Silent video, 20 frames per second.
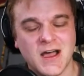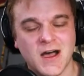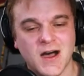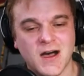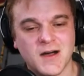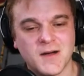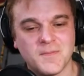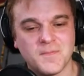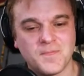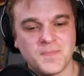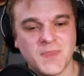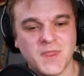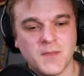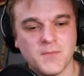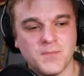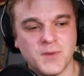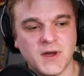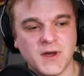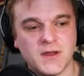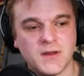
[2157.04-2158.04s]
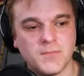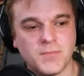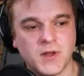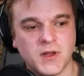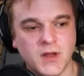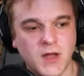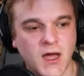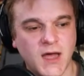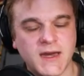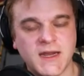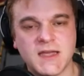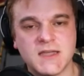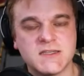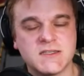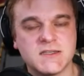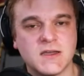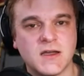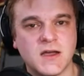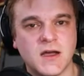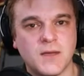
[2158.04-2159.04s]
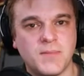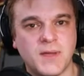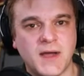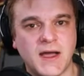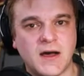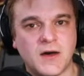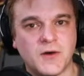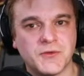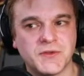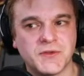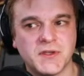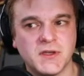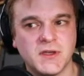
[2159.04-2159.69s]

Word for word: um, but Polania is about